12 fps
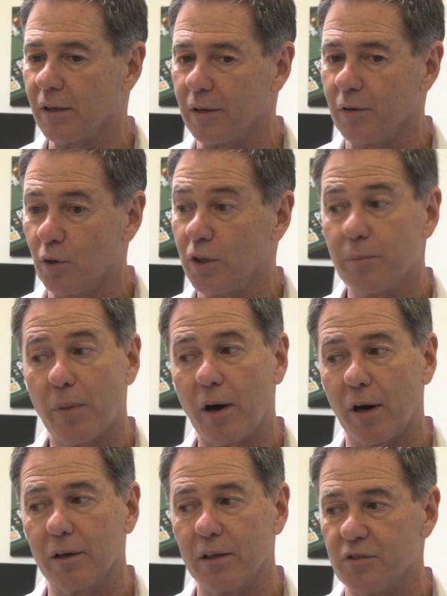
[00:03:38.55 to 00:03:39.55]
an early
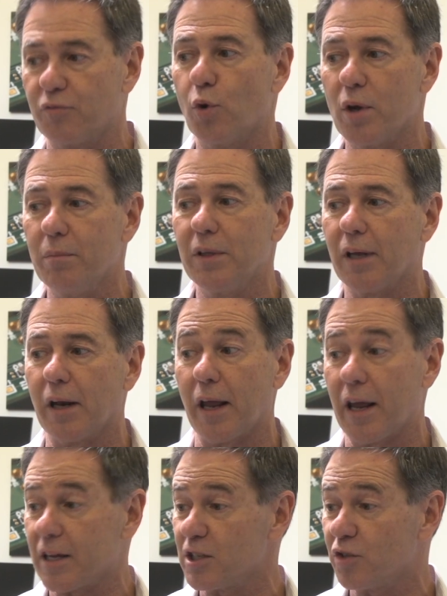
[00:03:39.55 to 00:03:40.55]
part is 40 million
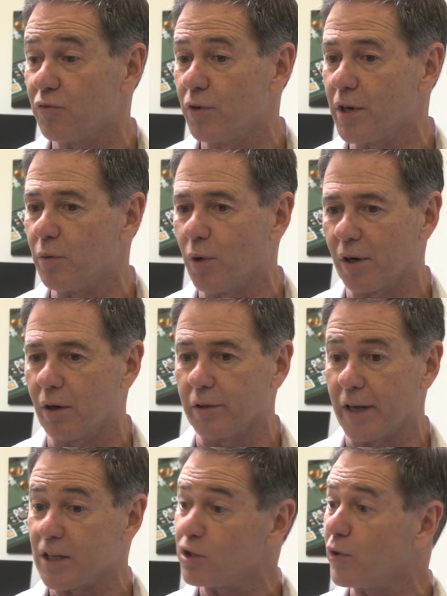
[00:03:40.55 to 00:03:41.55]
hands-free, what are called
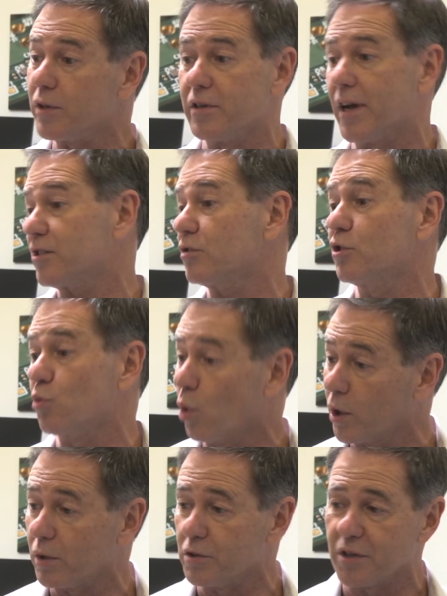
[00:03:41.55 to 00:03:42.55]
hands-free deskless
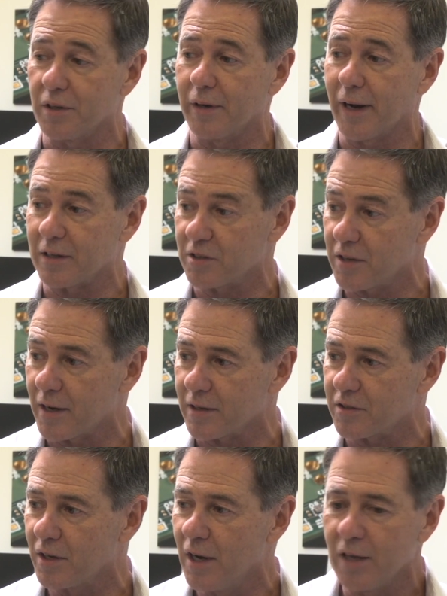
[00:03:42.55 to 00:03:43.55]
workers in the United States.